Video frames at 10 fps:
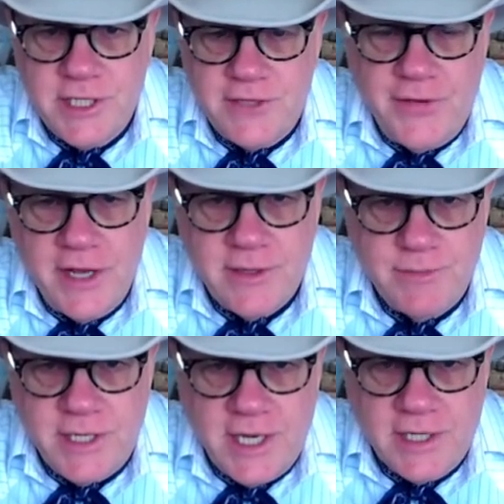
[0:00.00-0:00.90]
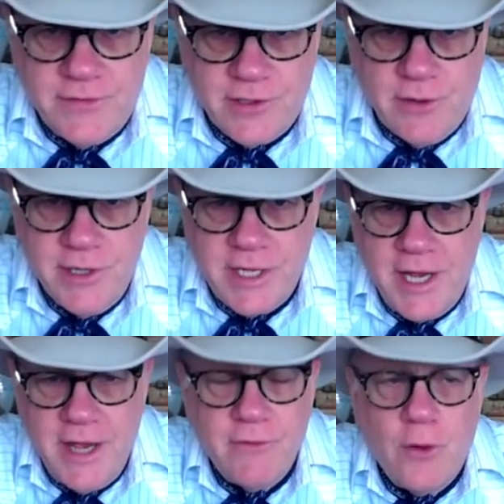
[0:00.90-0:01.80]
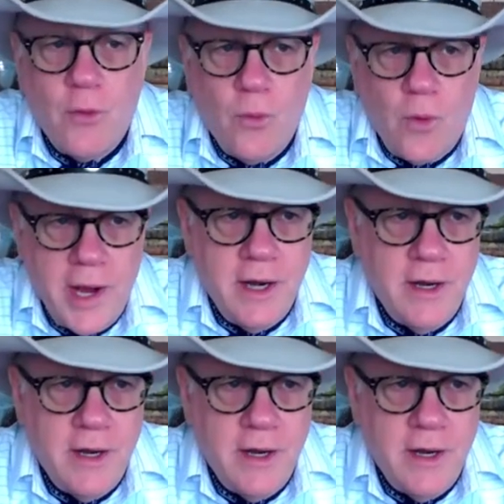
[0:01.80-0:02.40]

his Phantom Detective stories. I have quite